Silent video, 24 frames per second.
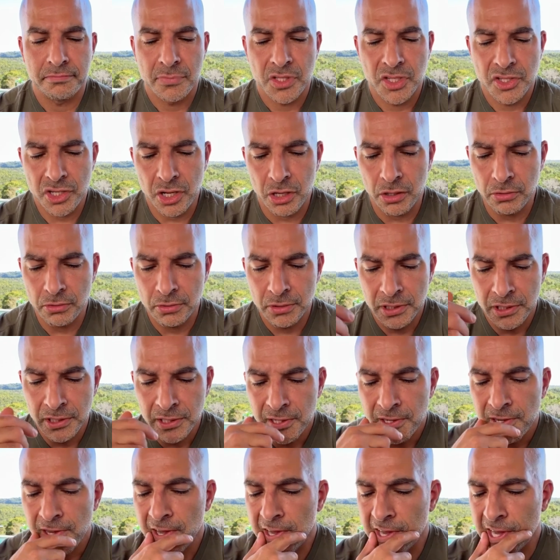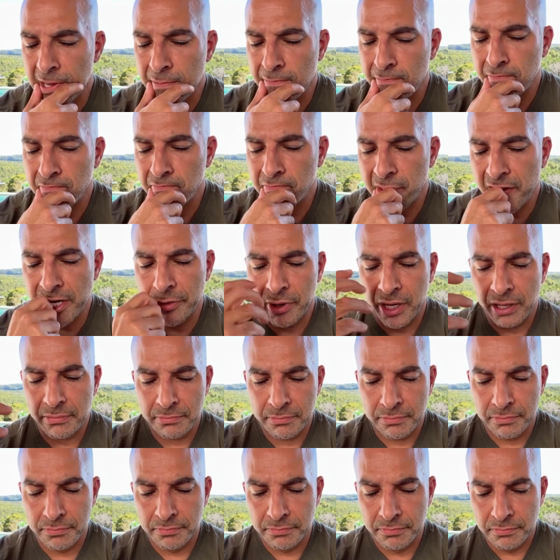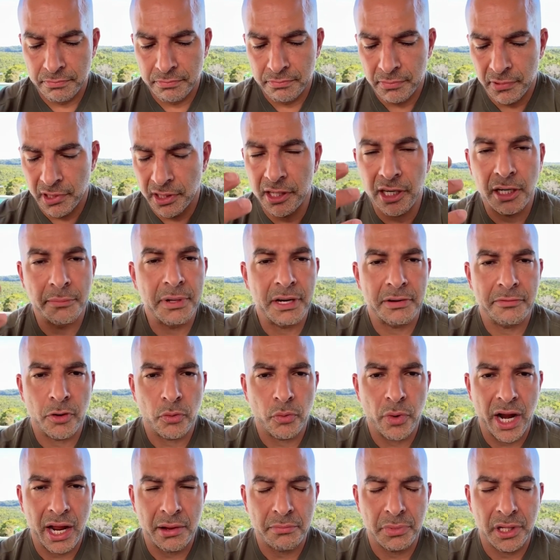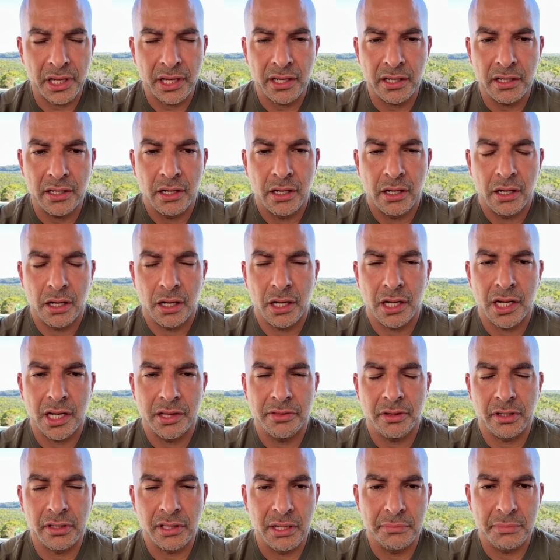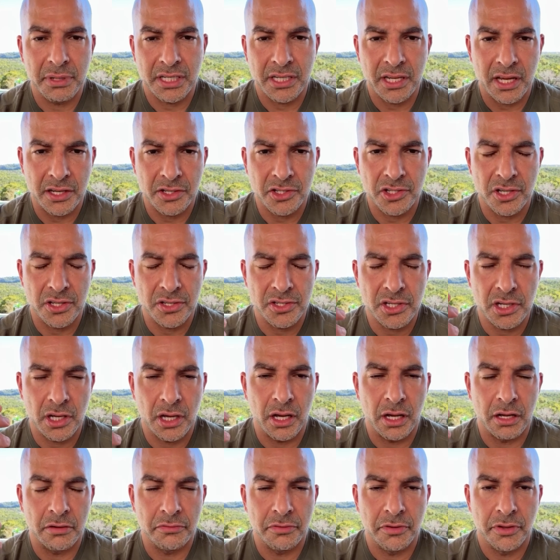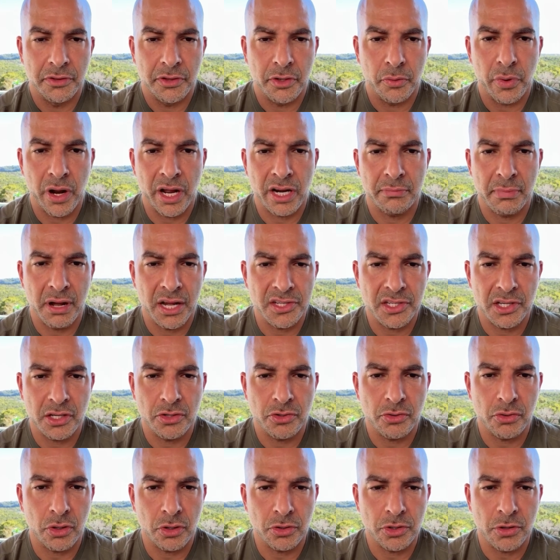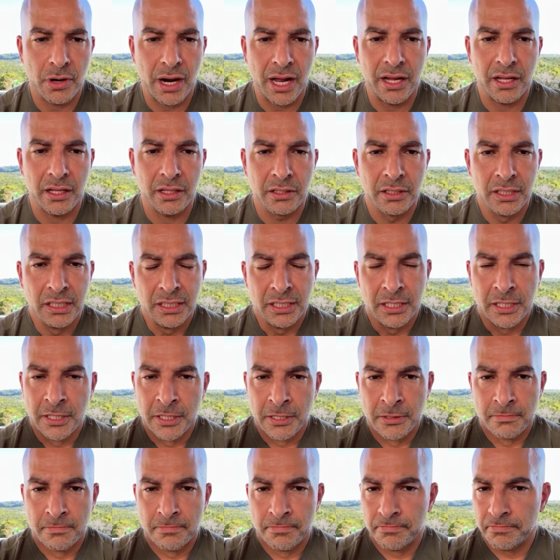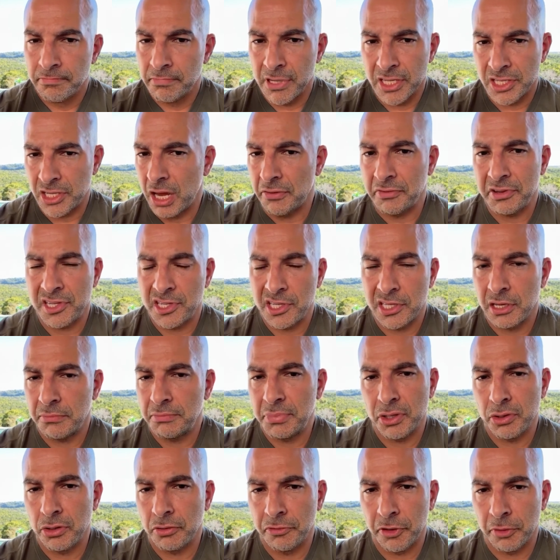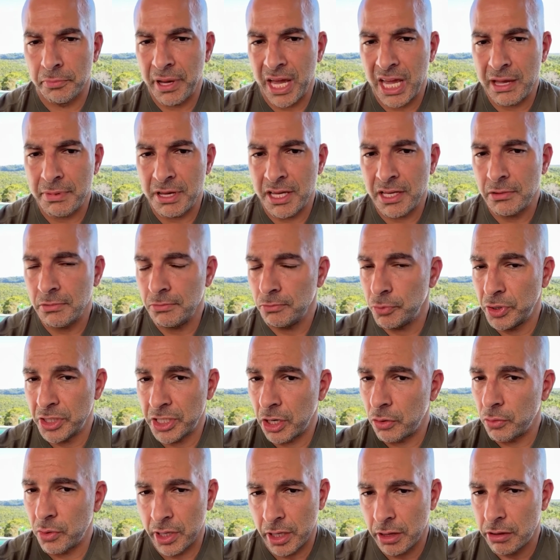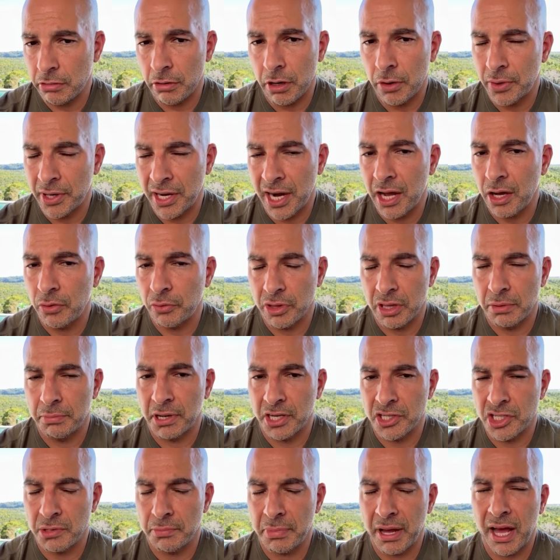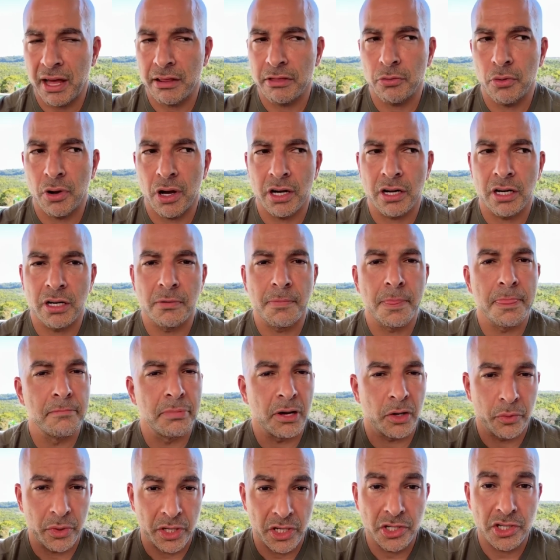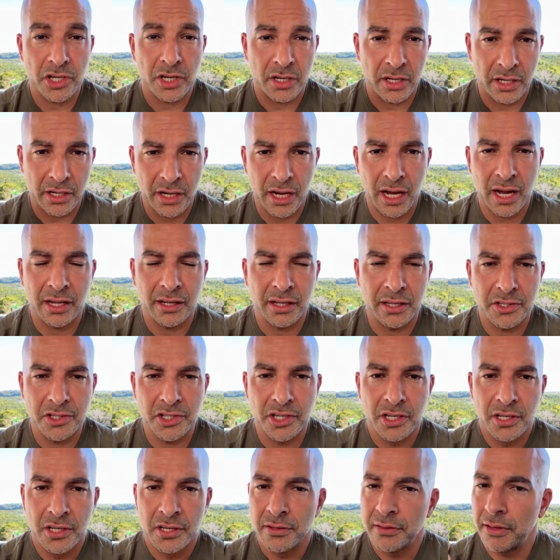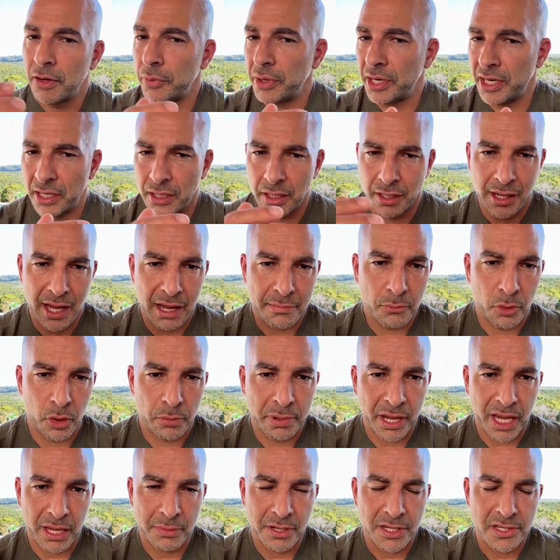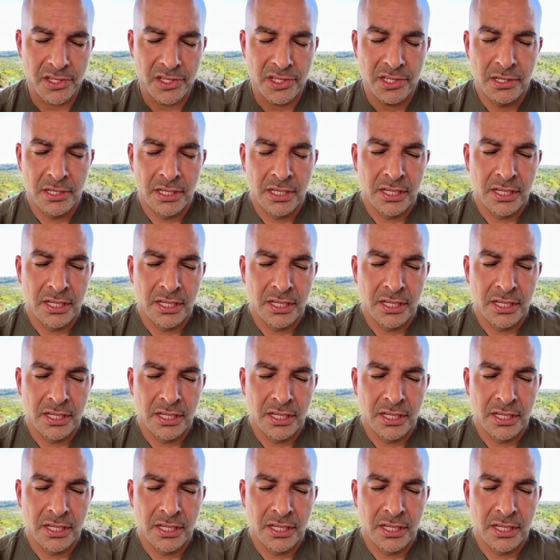So um, anyway, a little bit of a rambling on the limitations of the randomized control trial. It's obviously a beautiful baby. We don't want to throw it out with a bunch of bathwater, but we should acknowledge that we need a lot more babies